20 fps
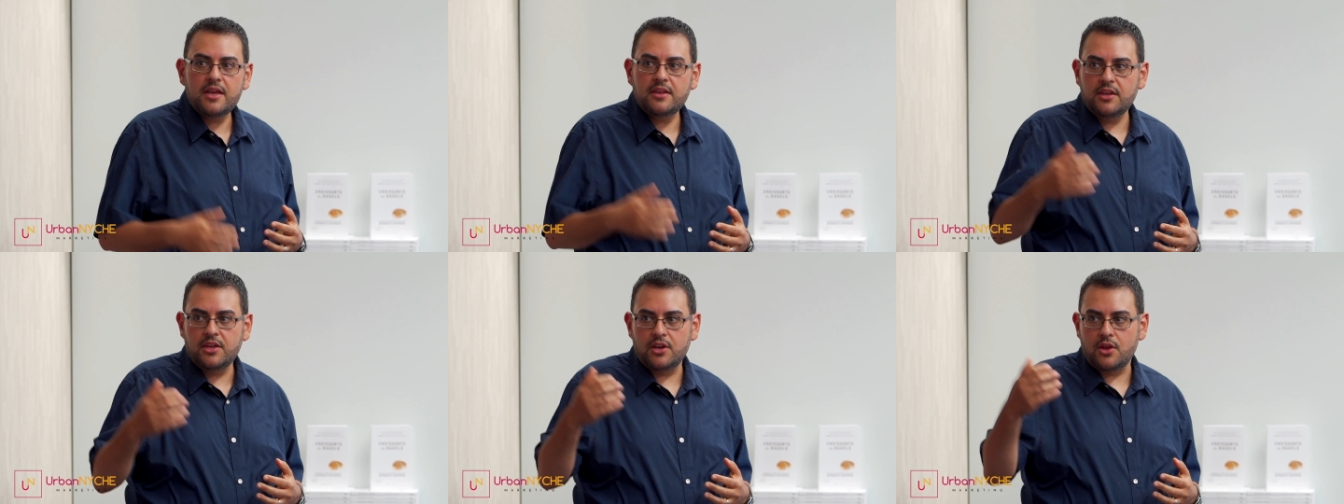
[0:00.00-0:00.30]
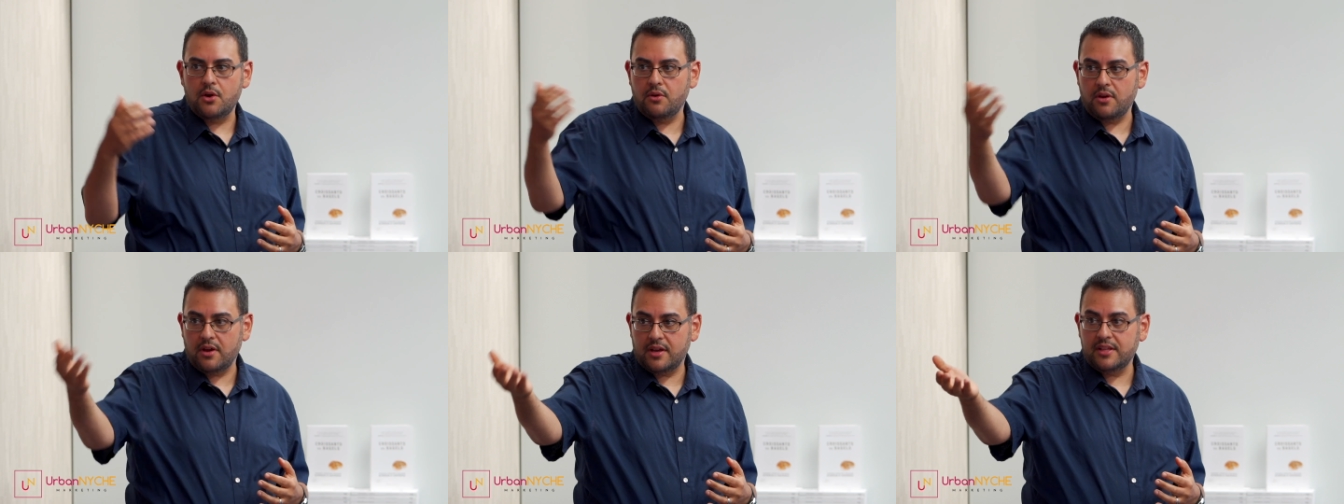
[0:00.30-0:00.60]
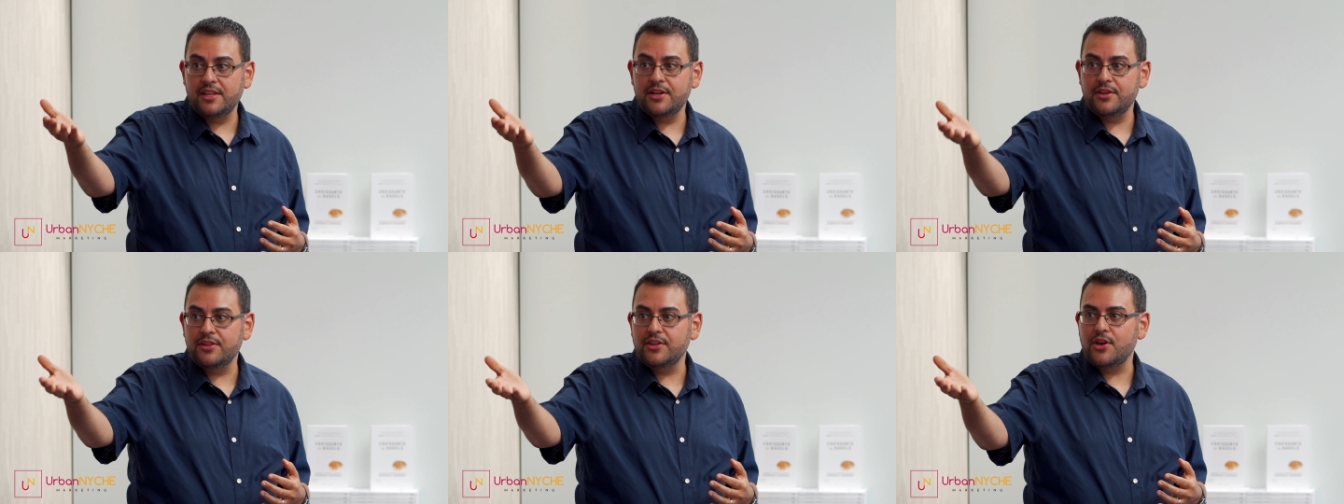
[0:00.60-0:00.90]
you know,
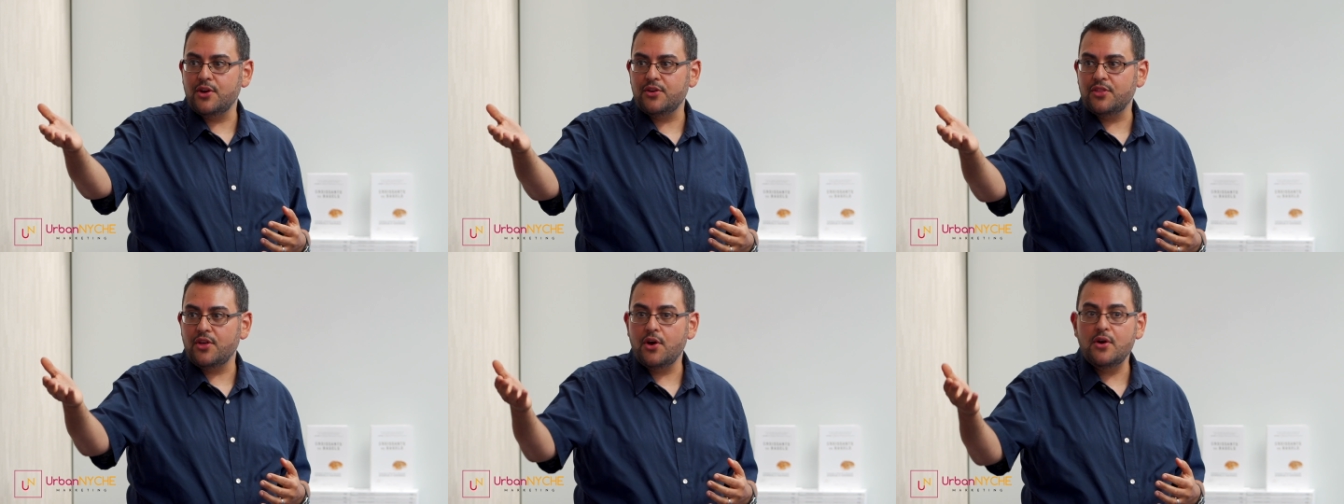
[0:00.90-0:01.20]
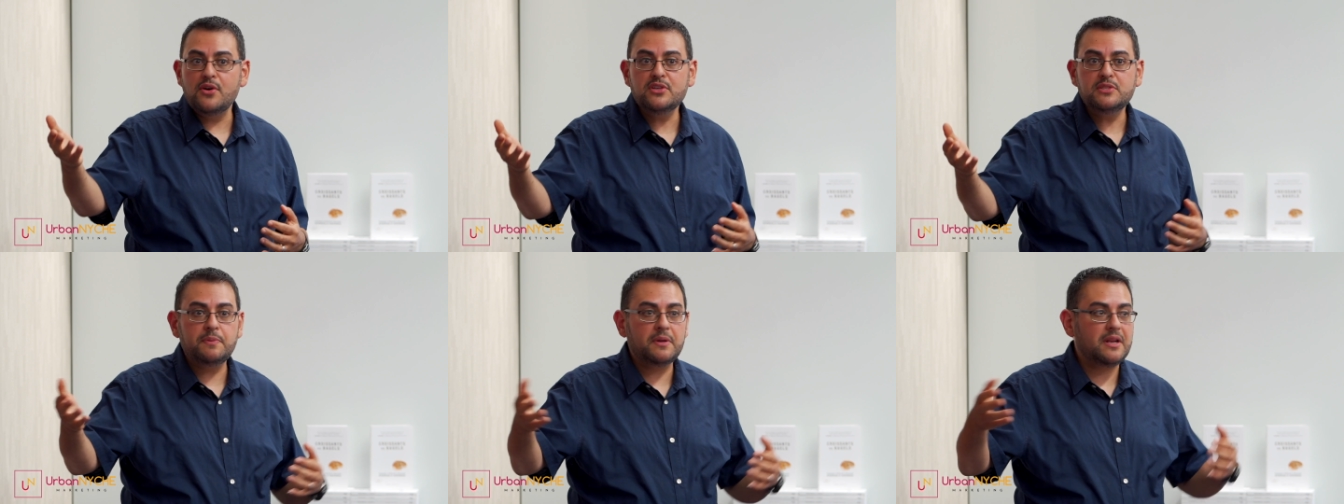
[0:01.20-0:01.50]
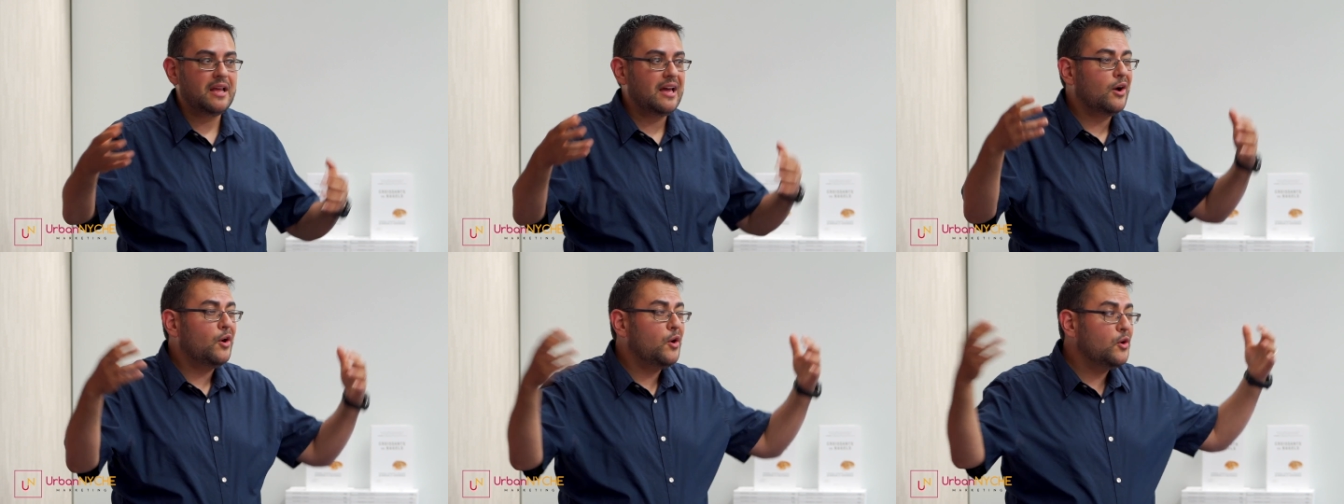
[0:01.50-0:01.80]
clearly you're the host,
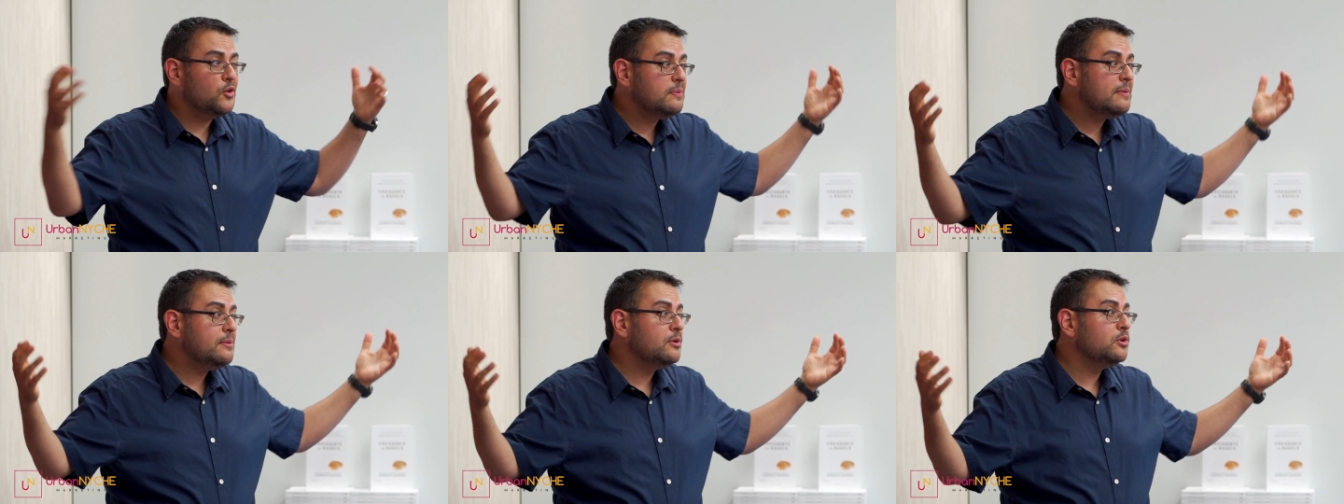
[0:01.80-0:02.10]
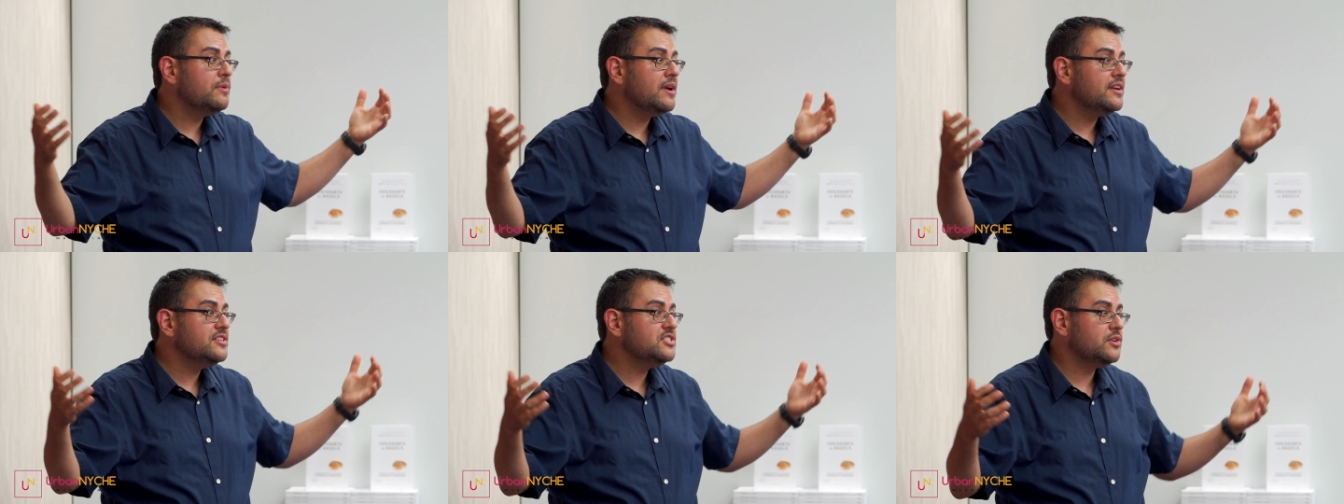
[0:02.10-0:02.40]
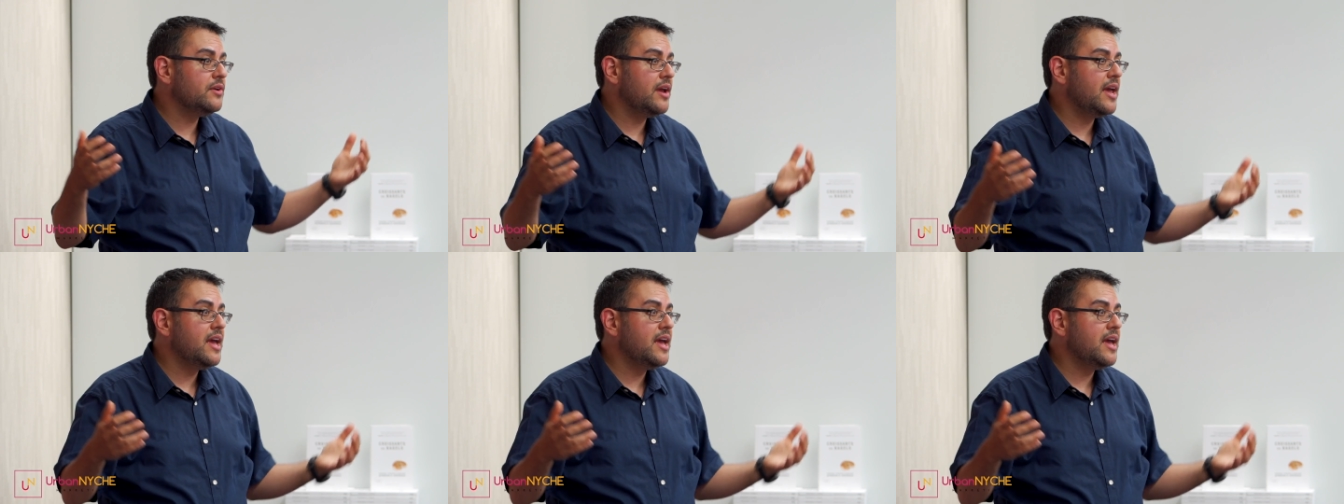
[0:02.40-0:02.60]
but all the people who raised their